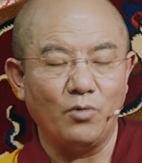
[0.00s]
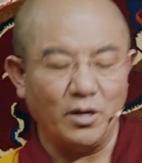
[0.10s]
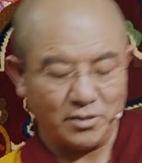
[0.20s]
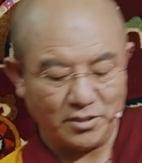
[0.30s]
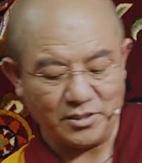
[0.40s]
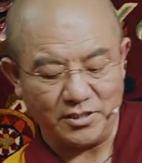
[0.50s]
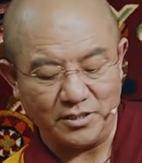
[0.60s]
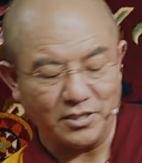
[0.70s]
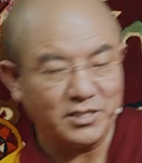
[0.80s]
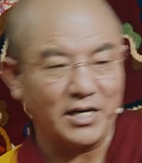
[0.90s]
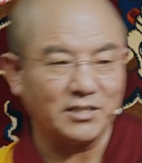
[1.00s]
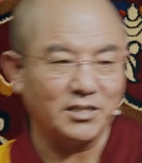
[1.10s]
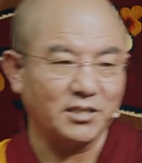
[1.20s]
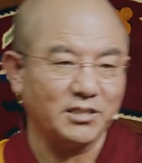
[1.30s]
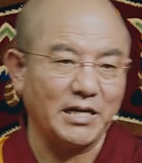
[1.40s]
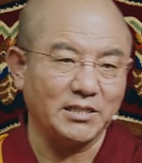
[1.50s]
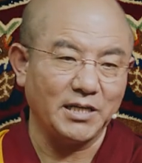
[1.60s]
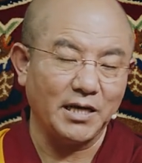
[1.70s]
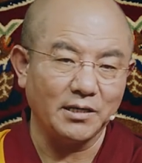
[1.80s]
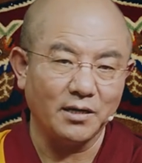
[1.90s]
I think
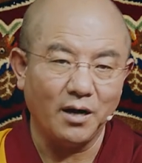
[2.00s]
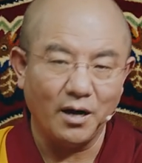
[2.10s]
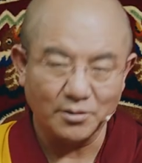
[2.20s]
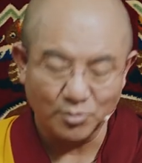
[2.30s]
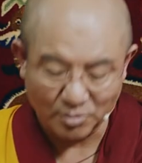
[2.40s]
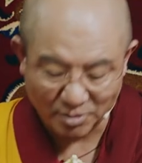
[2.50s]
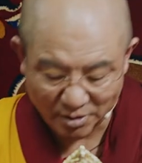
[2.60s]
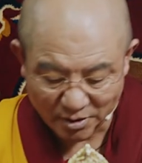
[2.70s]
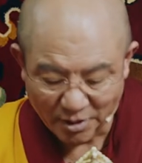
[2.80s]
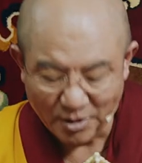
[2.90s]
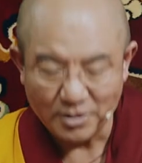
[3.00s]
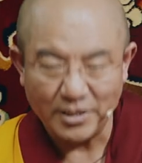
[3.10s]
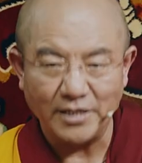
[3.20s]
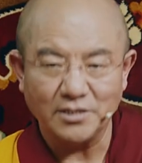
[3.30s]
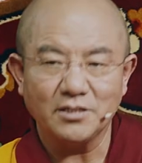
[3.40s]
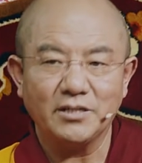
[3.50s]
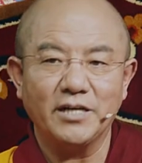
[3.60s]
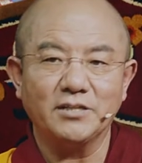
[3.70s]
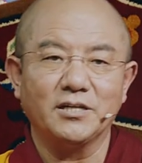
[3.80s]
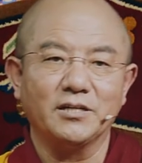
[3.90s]
that we should have the
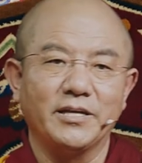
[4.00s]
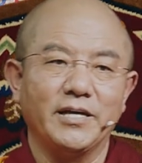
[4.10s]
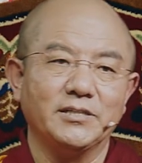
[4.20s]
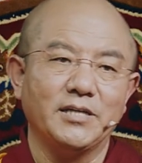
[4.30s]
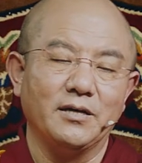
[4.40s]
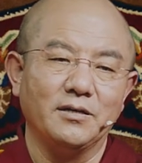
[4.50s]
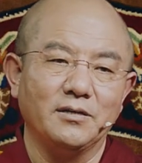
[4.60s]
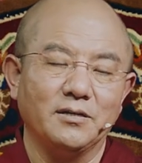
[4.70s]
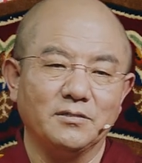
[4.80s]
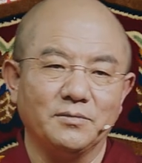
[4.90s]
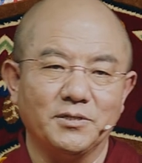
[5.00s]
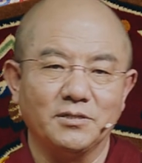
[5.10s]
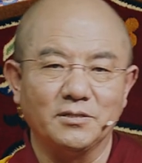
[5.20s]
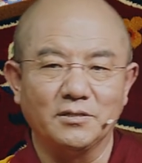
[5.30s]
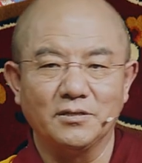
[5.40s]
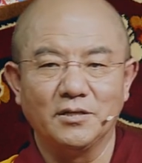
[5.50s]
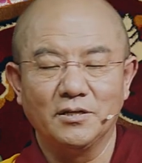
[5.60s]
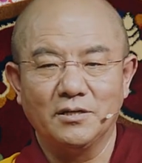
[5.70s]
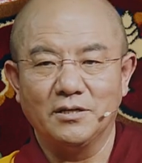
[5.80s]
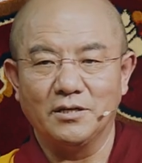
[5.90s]
after class dis
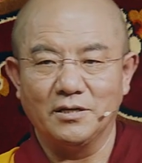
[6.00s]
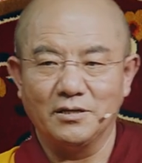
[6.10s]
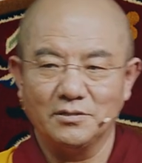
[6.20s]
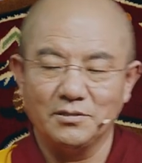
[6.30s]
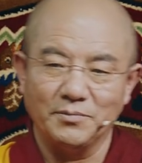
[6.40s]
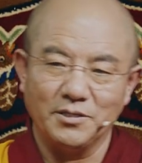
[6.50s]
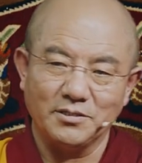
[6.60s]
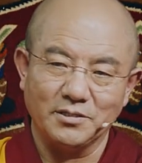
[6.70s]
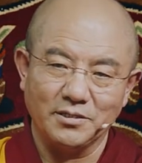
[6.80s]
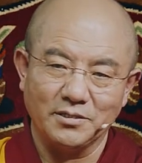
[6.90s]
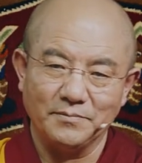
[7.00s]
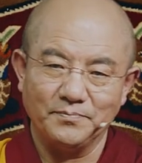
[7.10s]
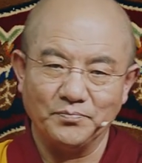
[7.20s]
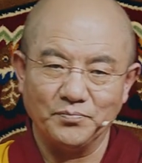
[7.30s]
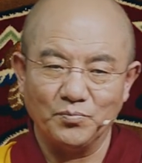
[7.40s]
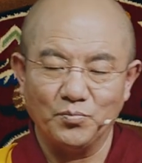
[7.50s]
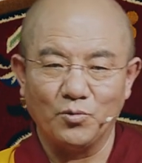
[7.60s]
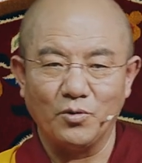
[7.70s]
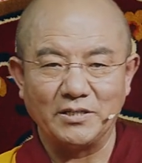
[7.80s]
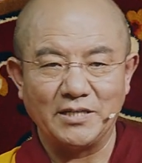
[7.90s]
discussion group. But for those of you
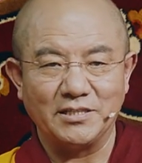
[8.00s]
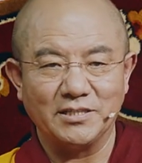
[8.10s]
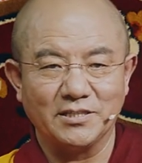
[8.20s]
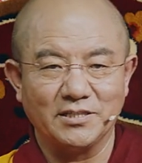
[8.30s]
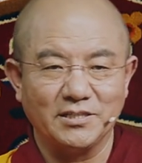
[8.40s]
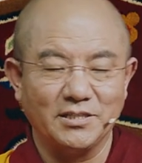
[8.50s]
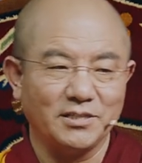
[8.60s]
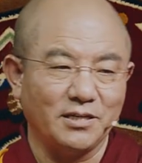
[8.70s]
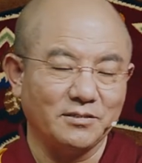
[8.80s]
who are not